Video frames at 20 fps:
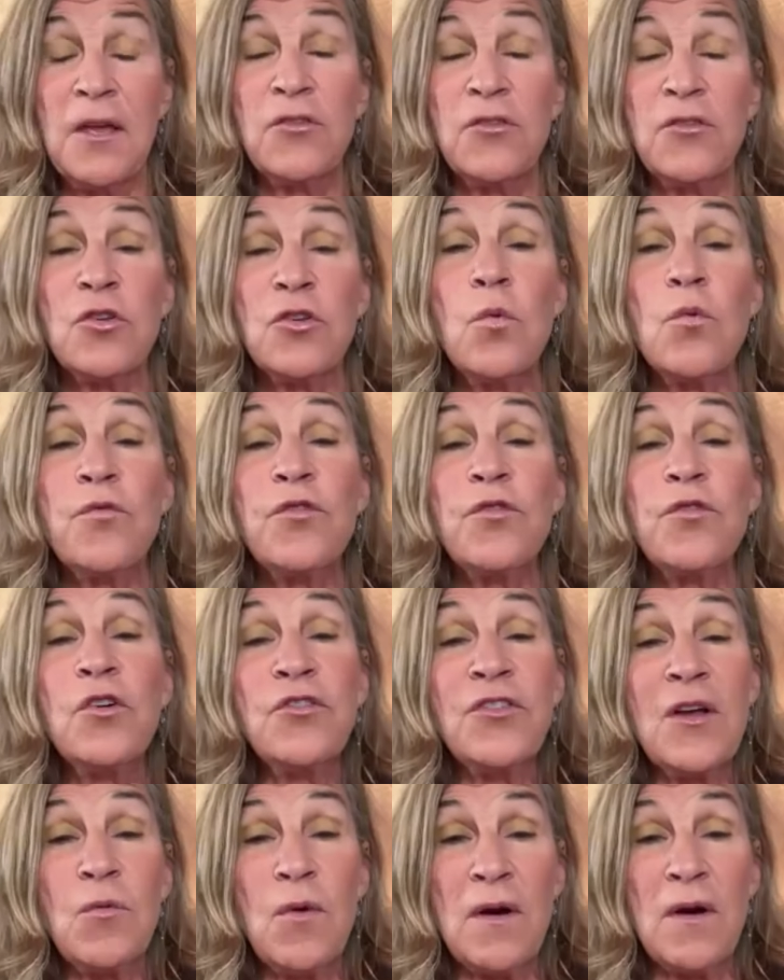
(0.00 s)
So,
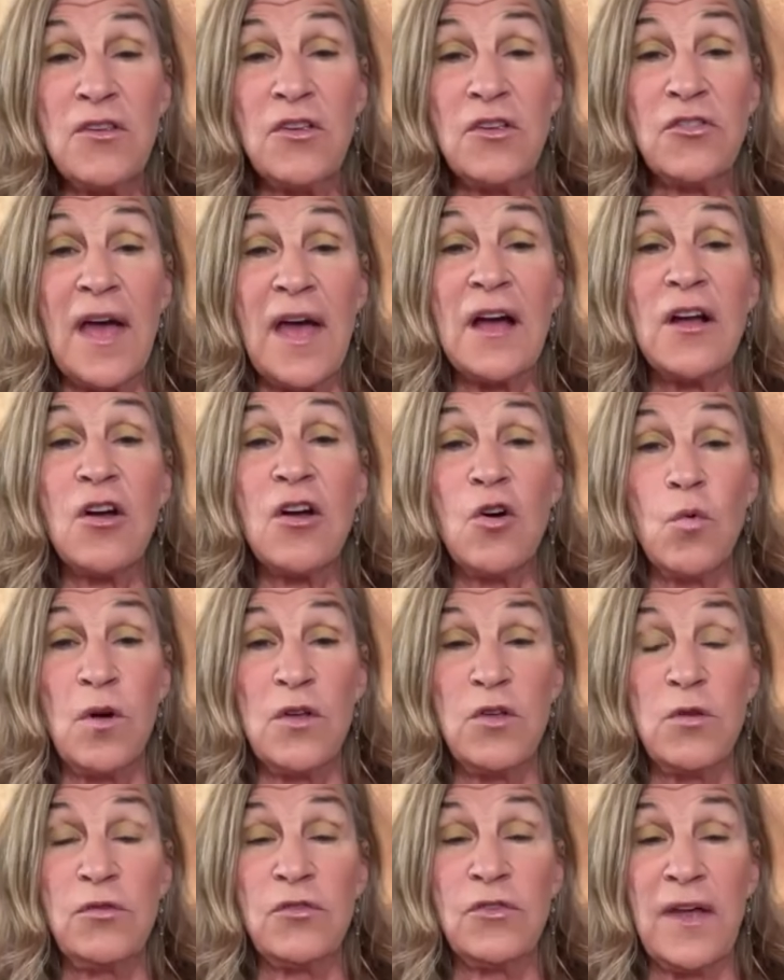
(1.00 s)
first, I want to just echo
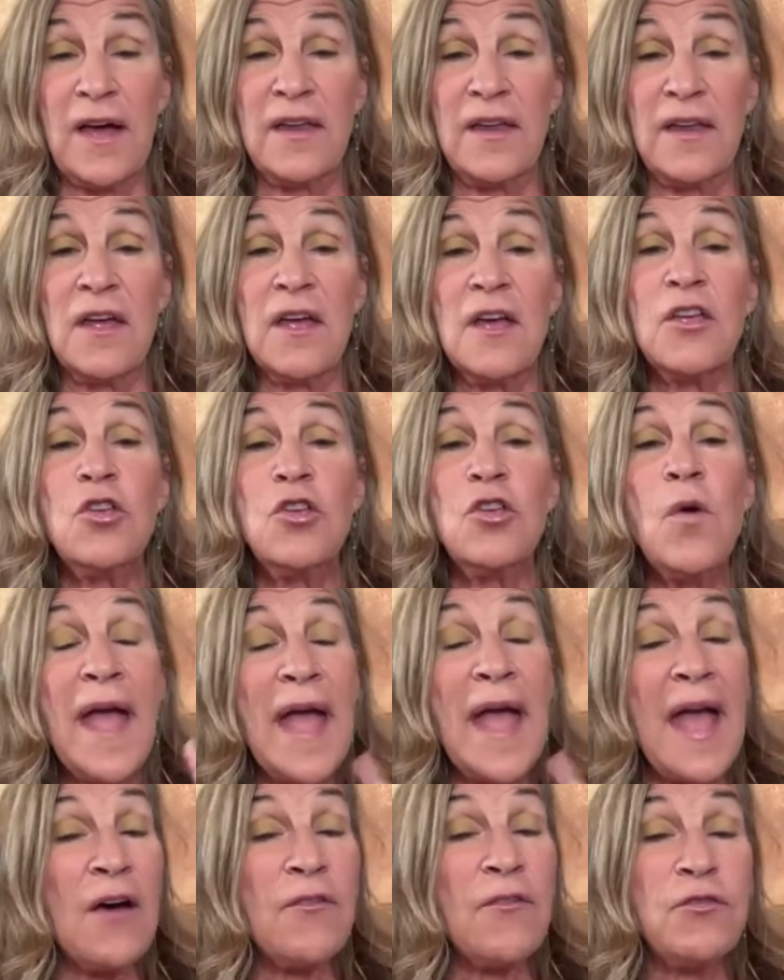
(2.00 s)
what you said. You
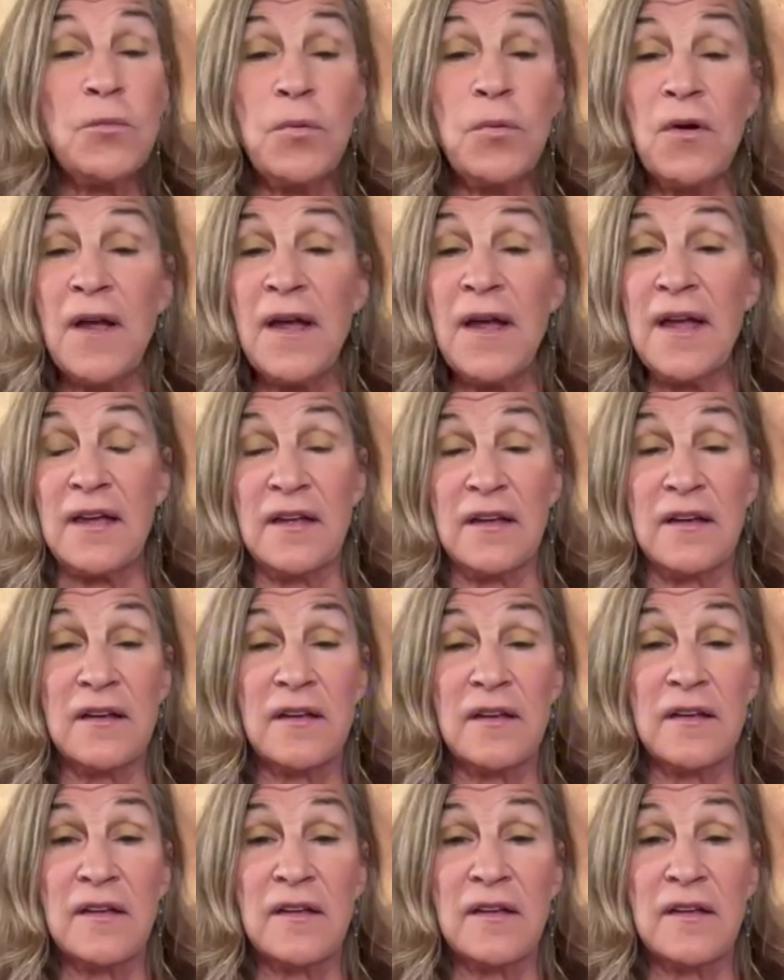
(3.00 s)
have to pray.